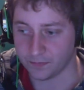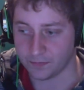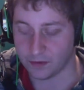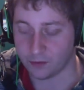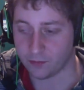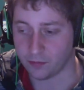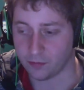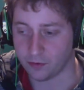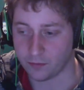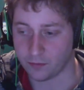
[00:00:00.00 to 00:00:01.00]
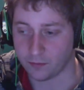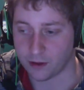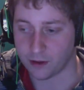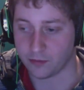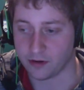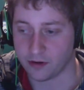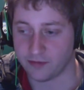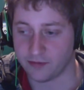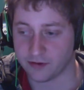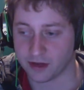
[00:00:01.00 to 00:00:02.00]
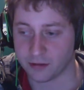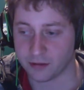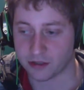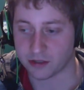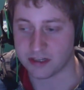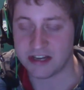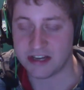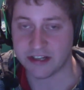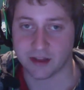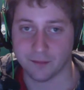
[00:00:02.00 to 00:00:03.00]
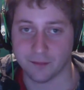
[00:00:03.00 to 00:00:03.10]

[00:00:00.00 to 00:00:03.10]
at one point, my opponent feels like I'm just teaching them.